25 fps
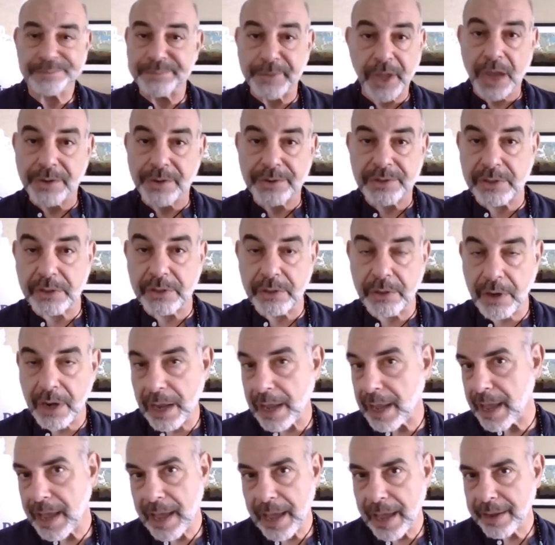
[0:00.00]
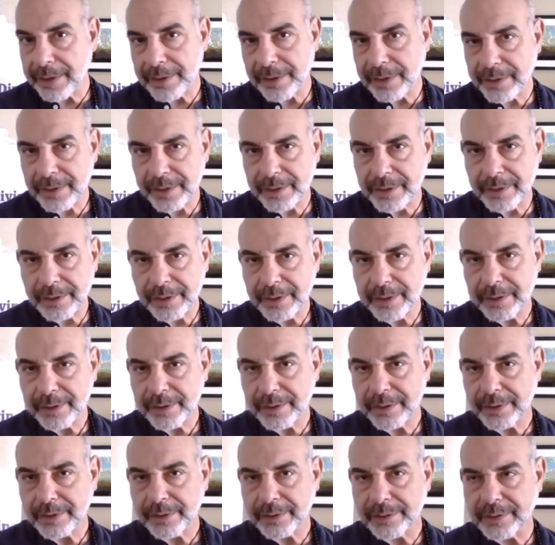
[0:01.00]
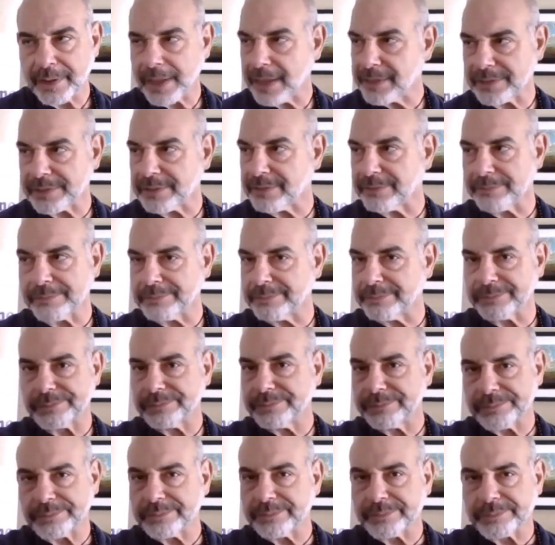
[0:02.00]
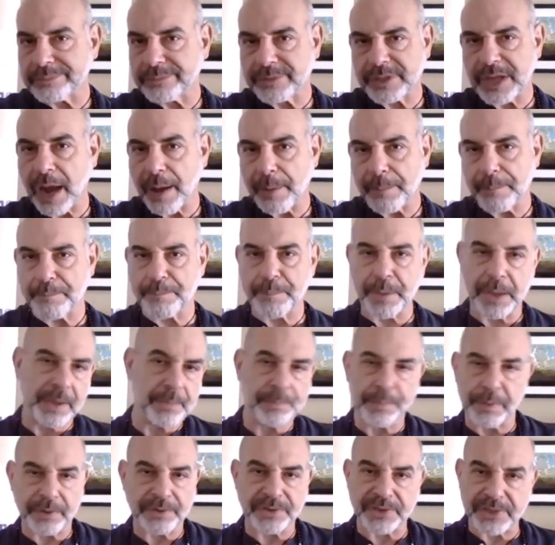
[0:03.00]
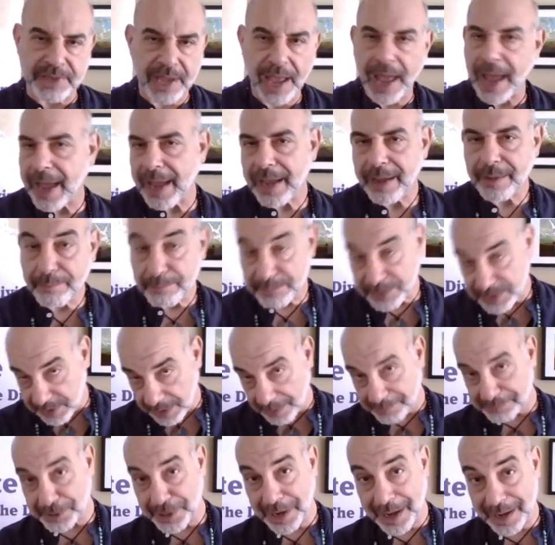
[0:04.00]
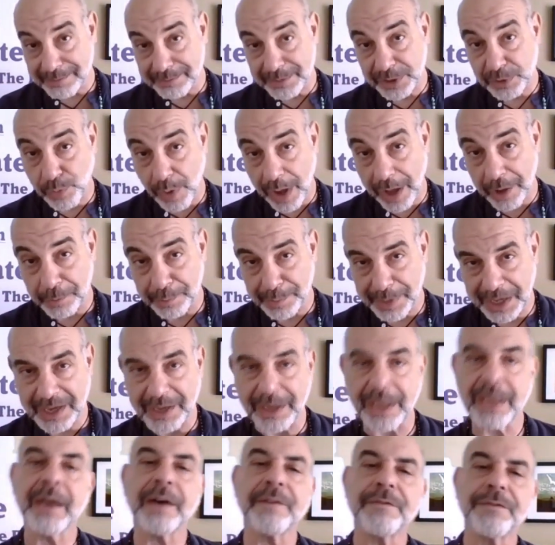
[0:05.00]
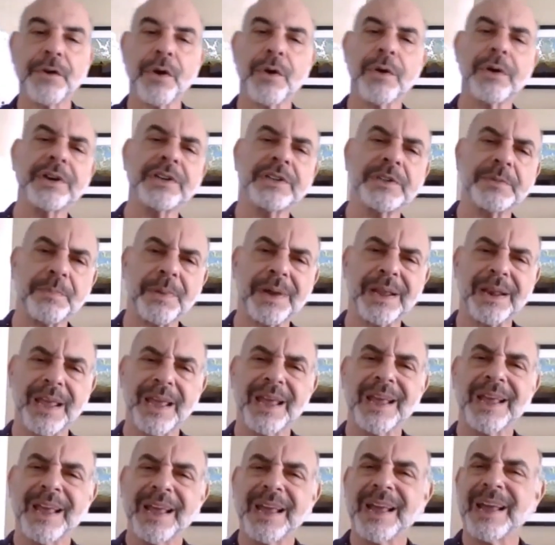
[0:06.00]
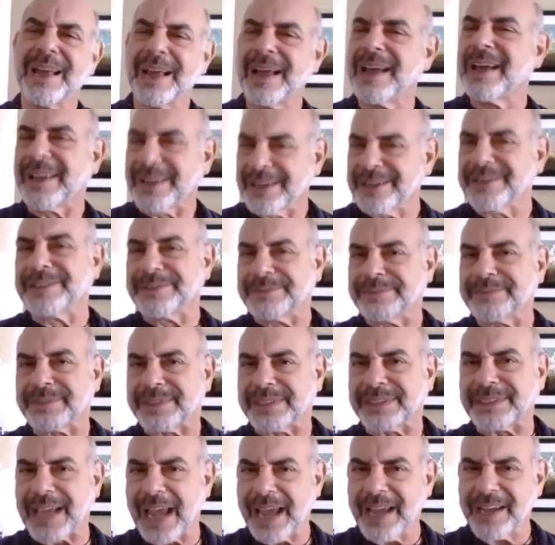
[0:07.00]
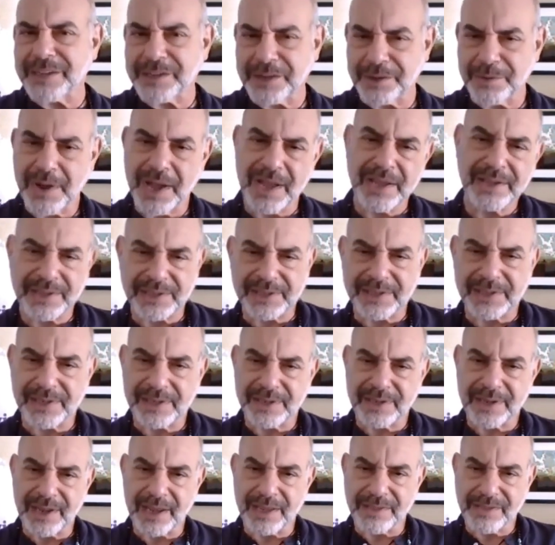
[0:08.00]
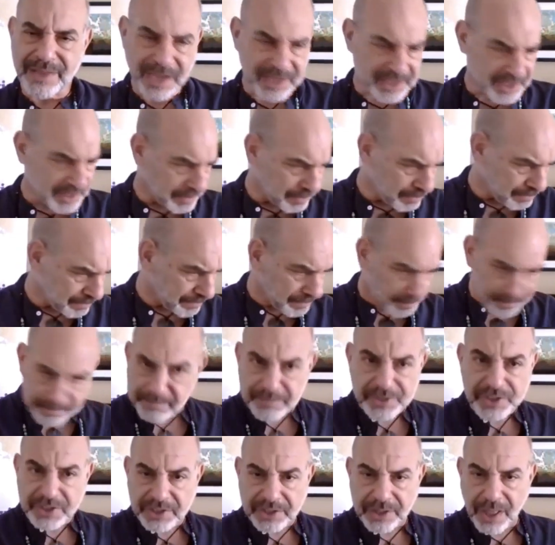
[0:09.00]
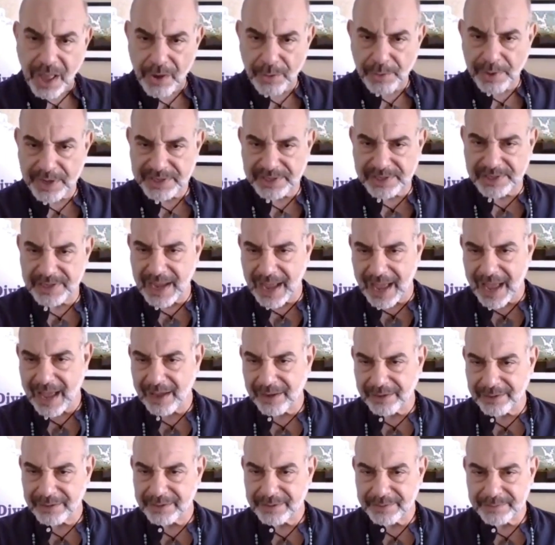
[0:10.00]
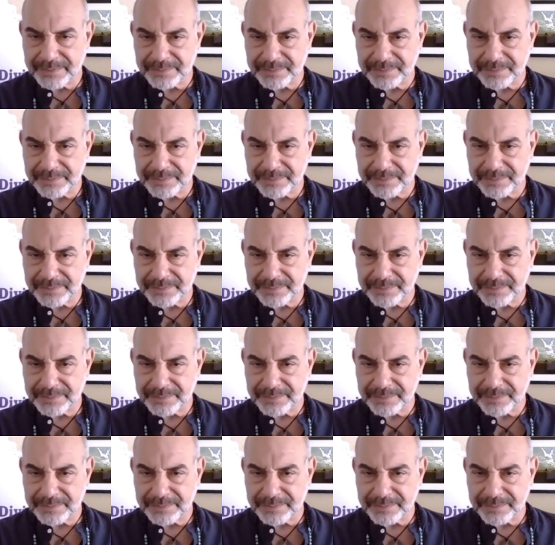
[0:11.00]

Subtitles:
goes through our head that dumb people say, sometimes well-meaning, of course, but say to us and thus slow us down?